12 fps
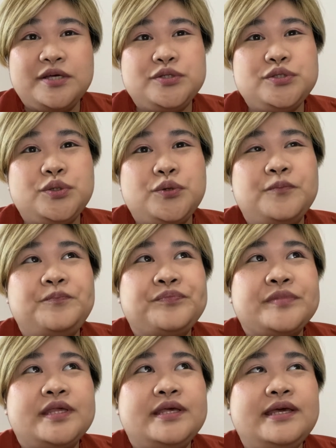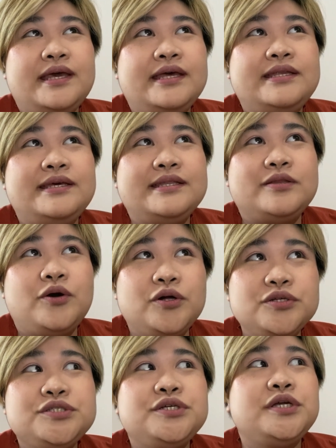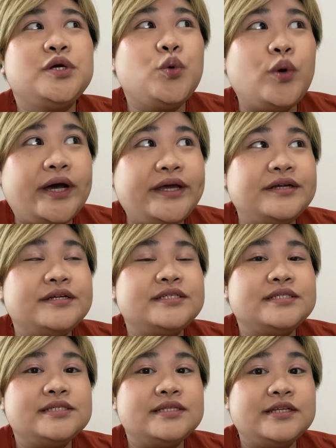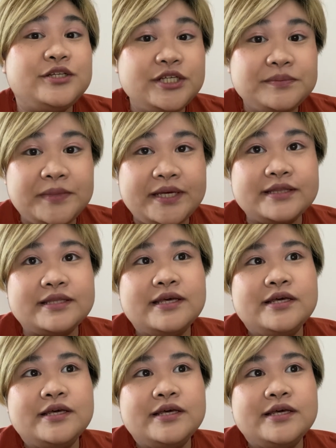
So, and it also requires treatment.